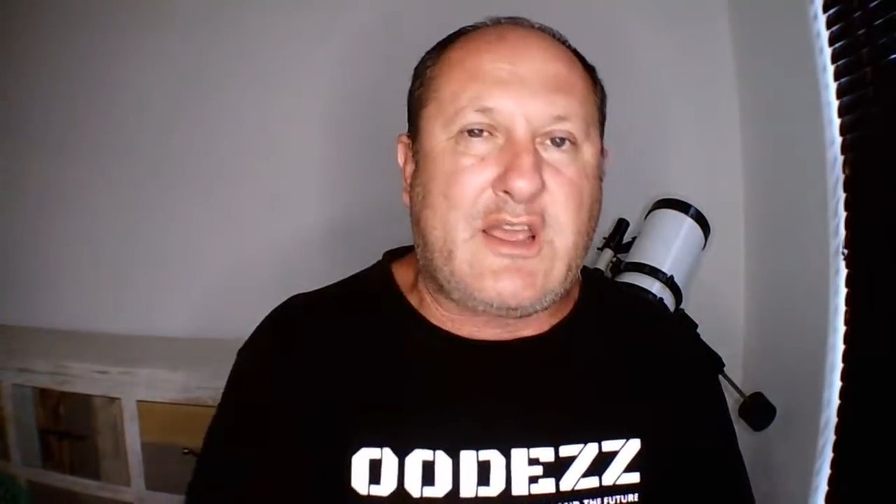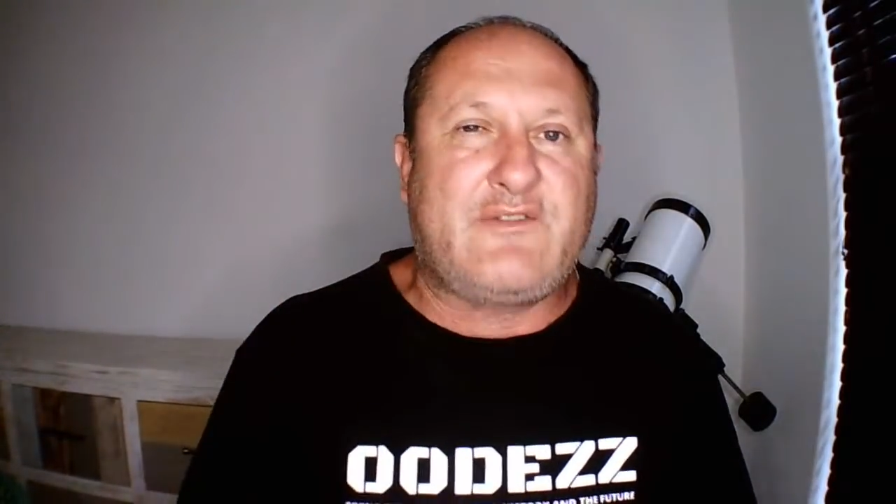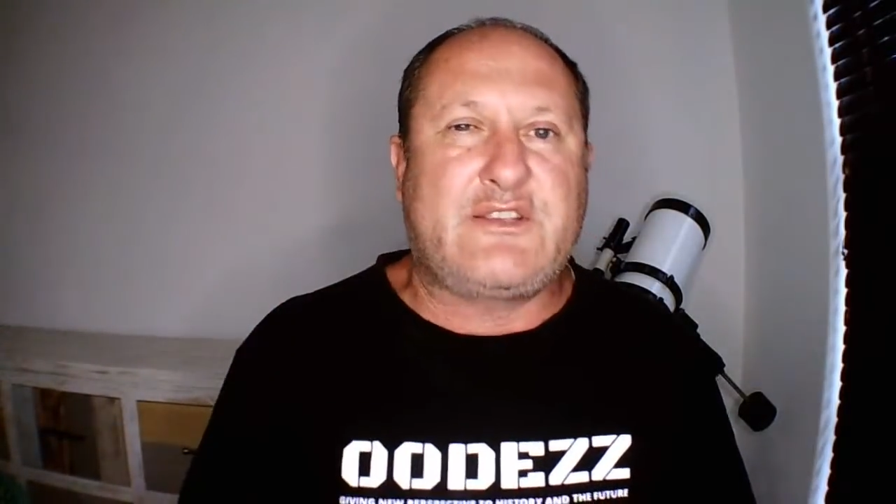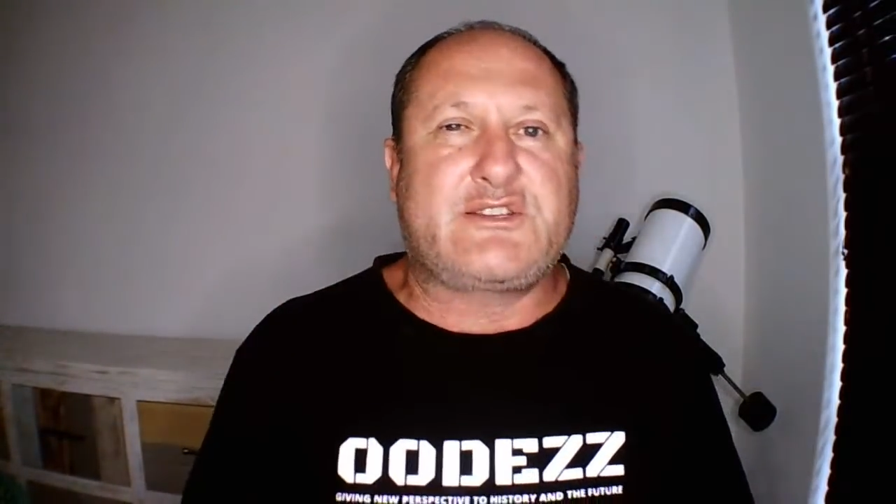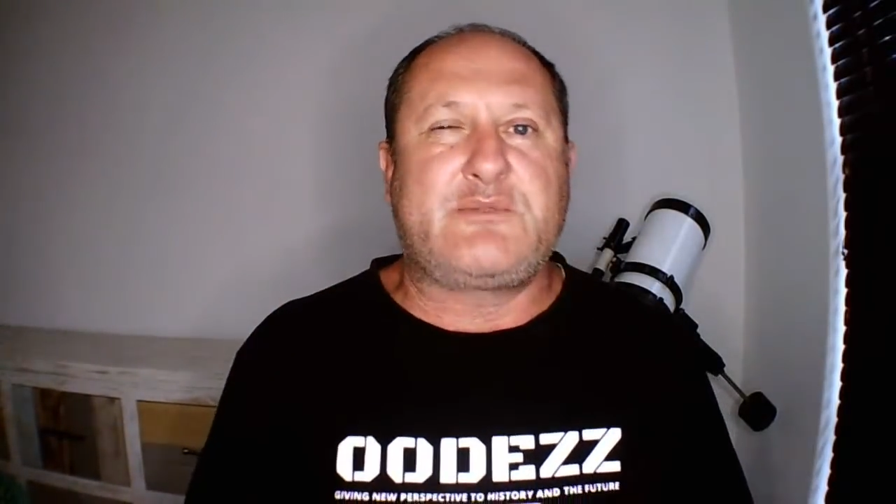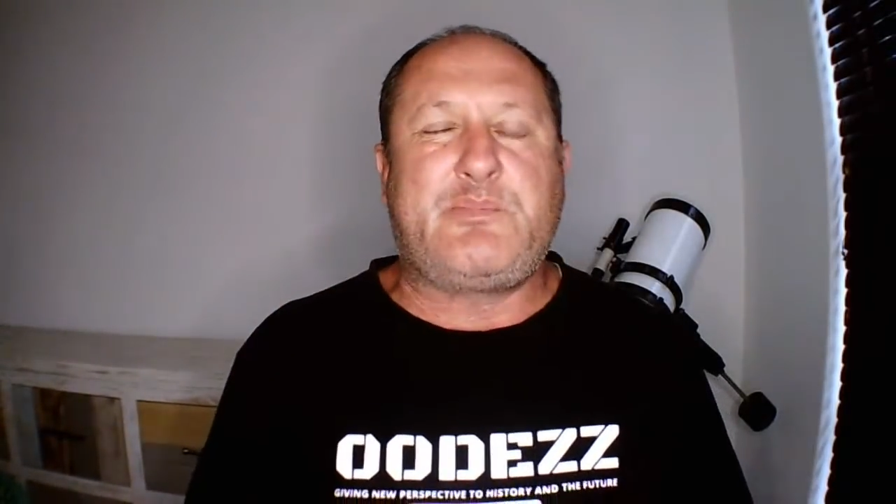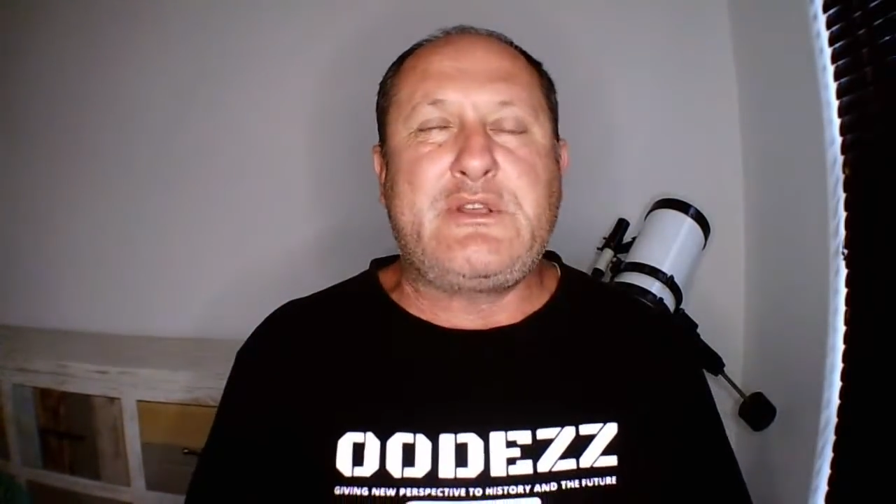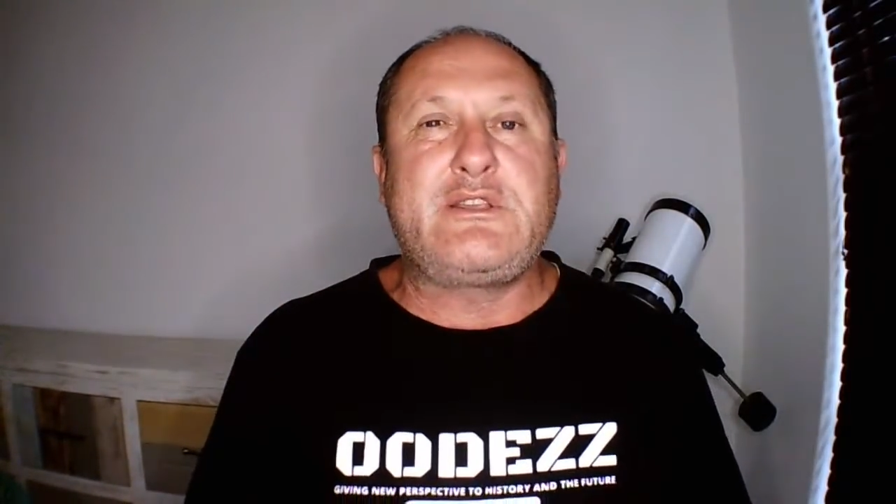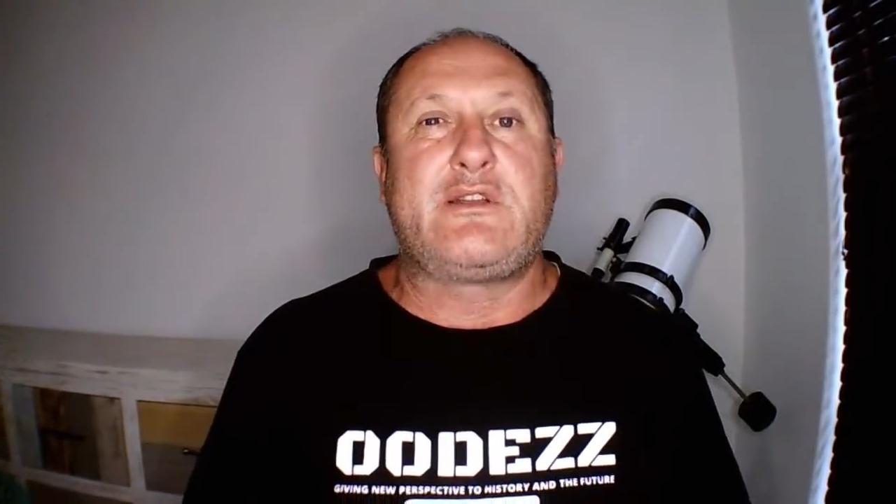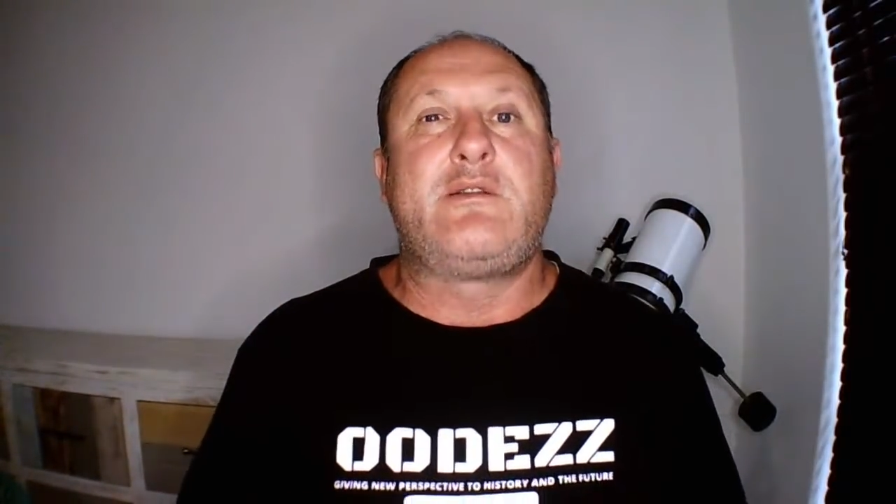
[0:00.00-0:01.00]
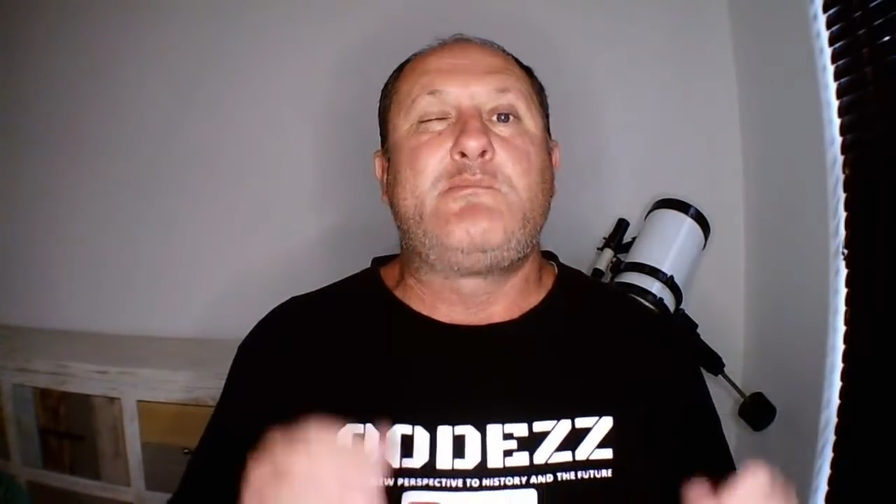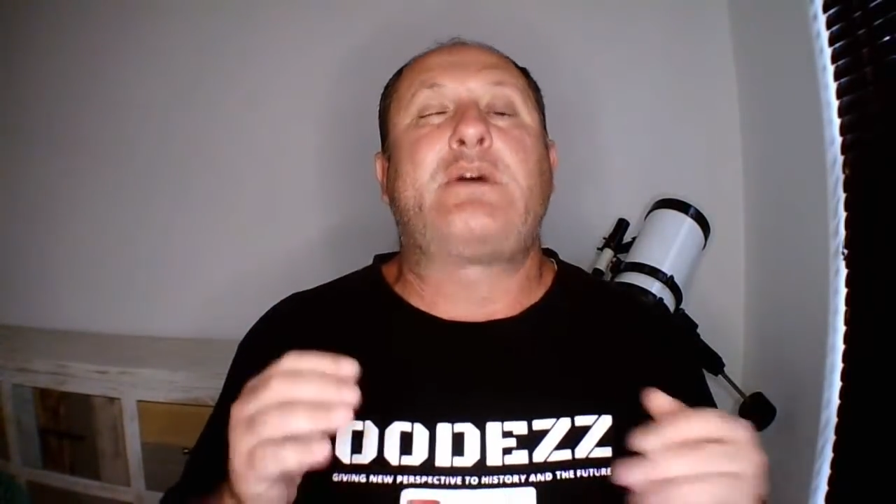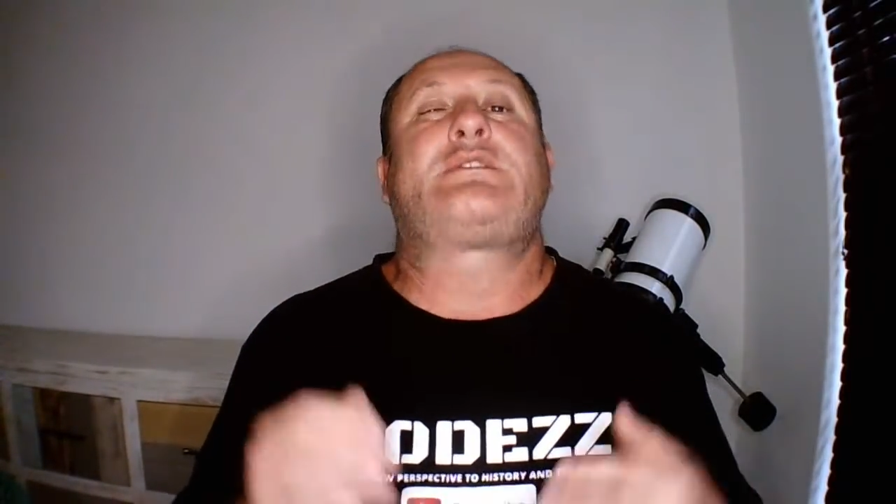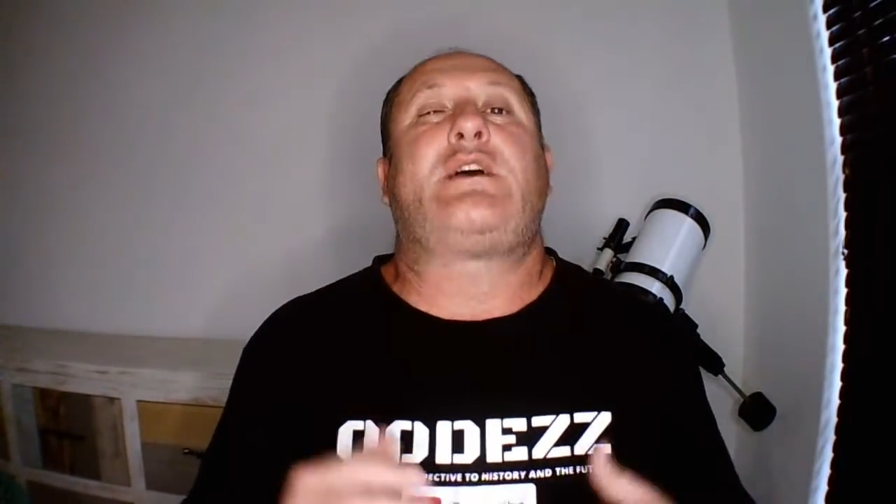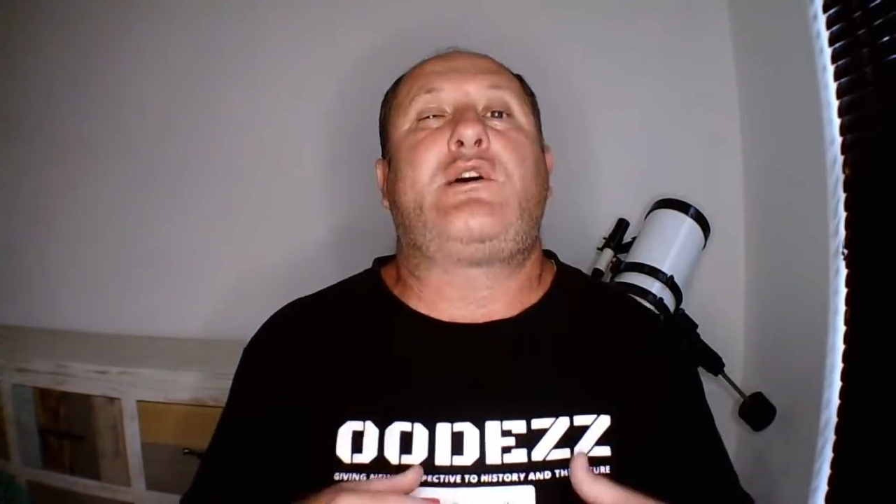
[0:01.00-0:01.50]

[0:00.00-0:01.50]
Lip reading: have this opinion, but they